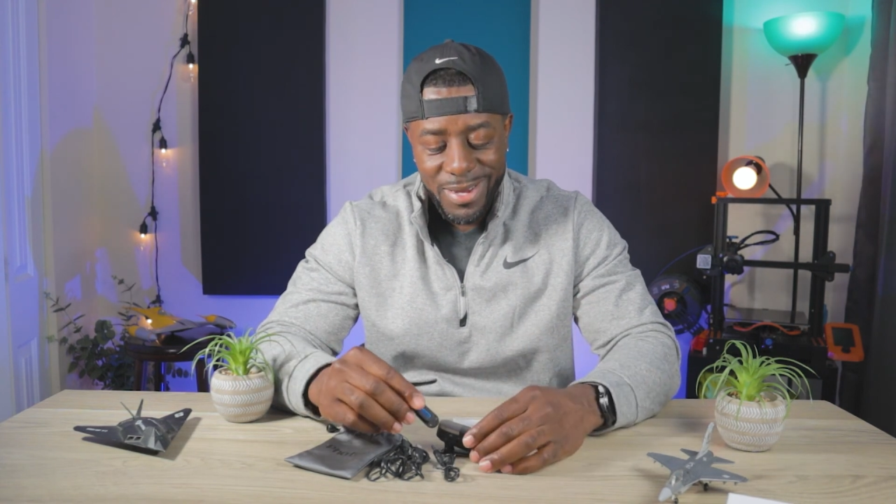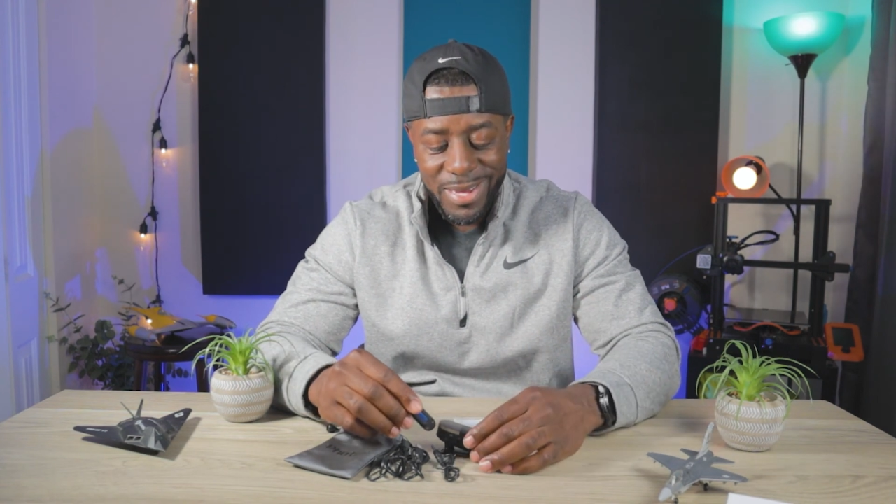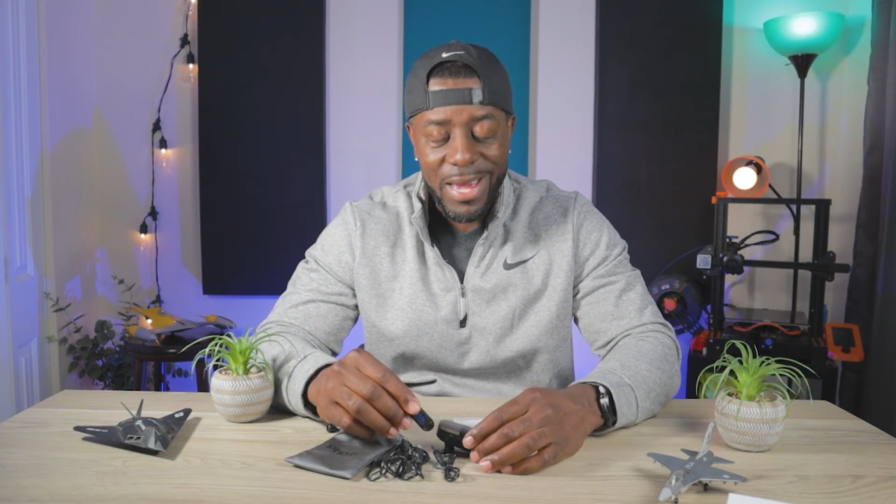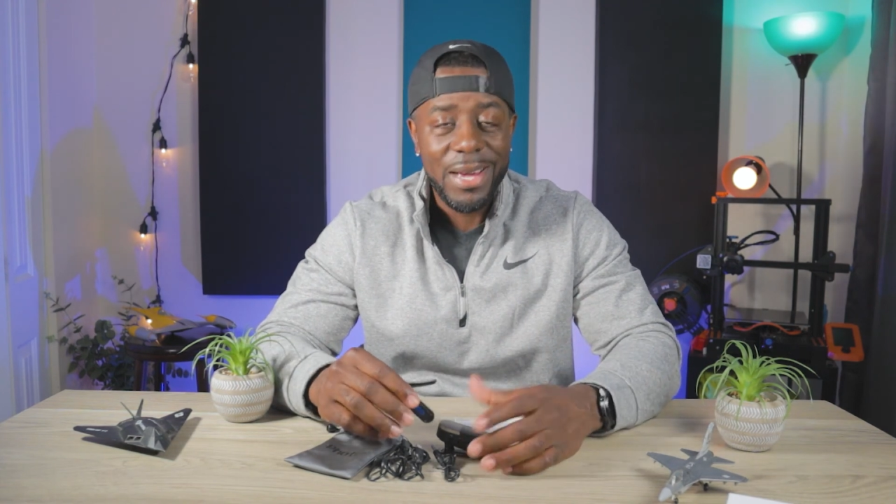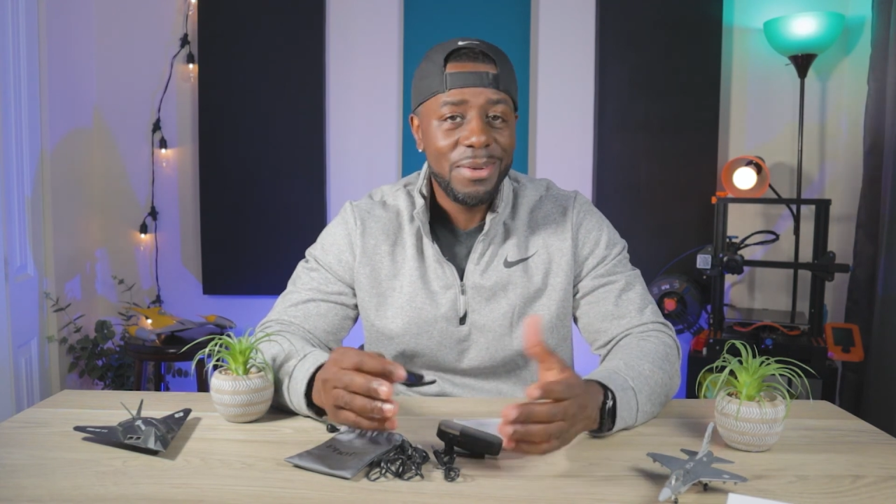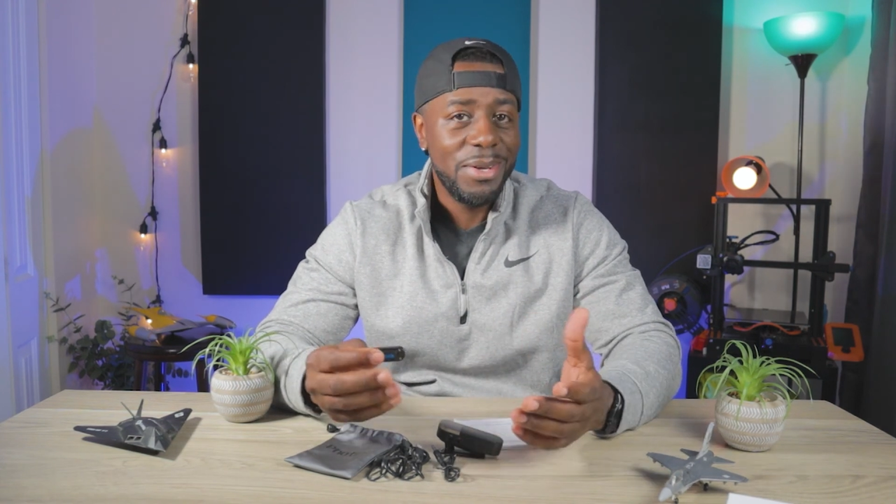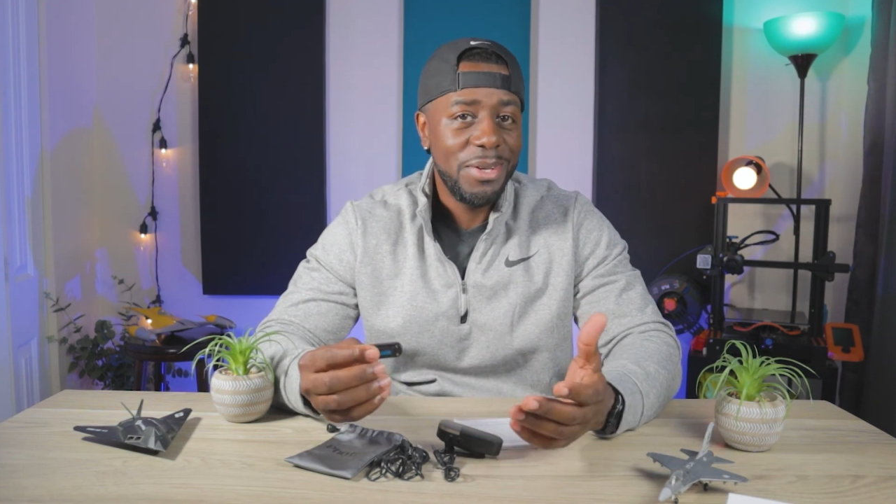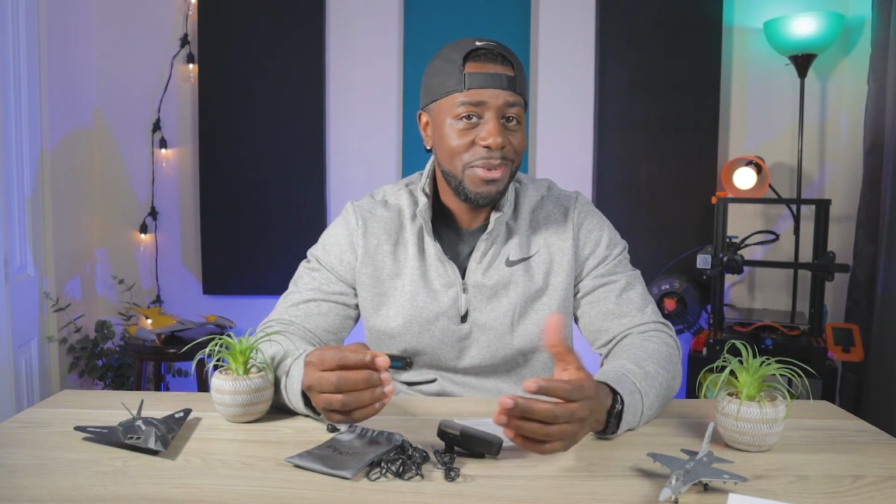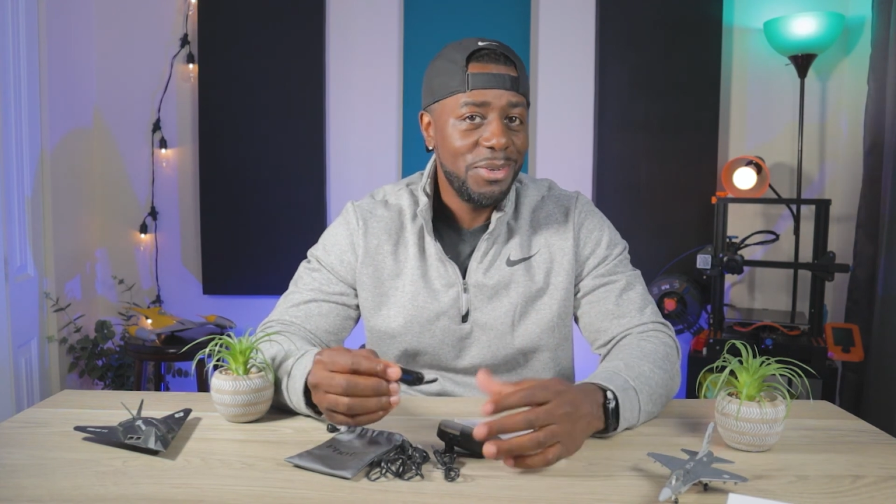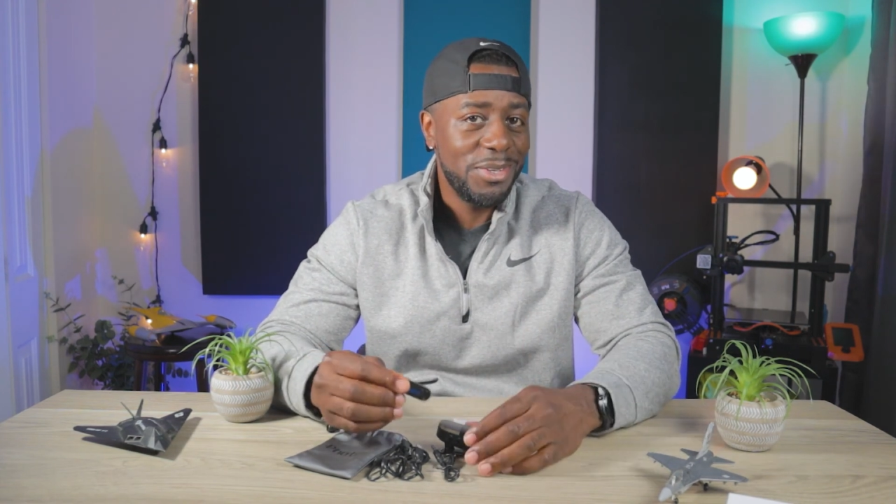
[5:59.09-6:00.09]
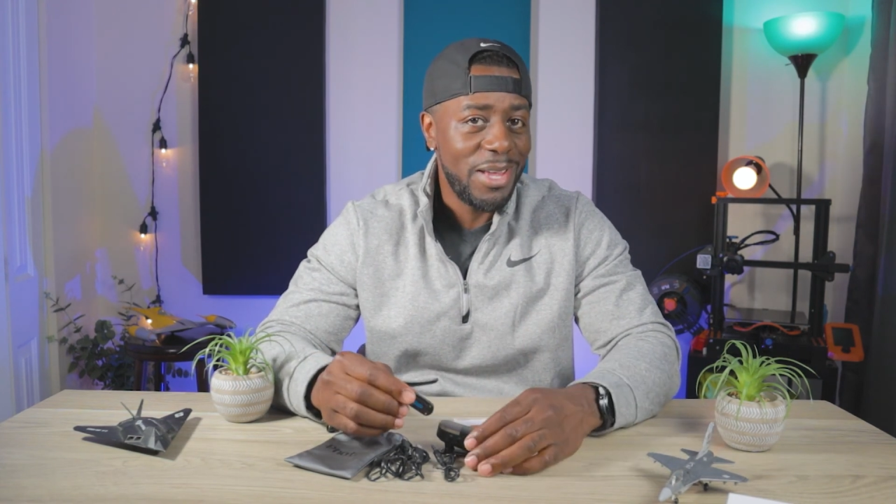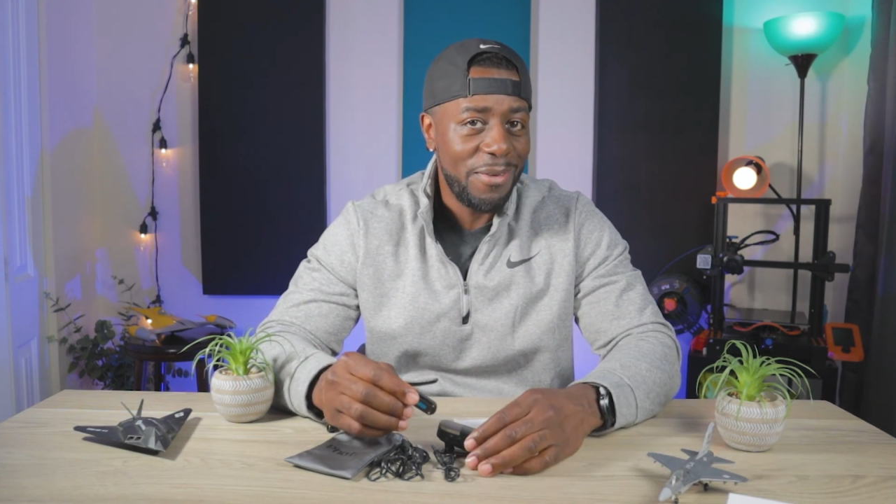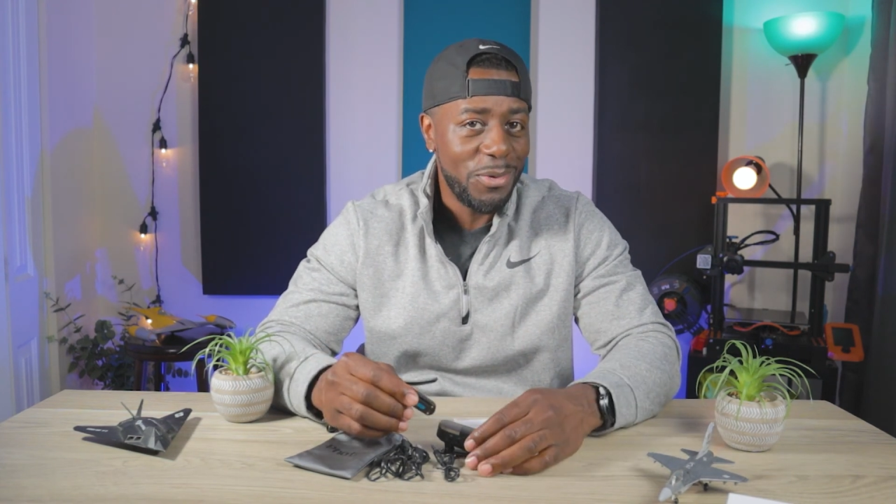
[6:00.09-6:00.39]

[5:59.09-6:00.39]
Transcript: yeah, you just have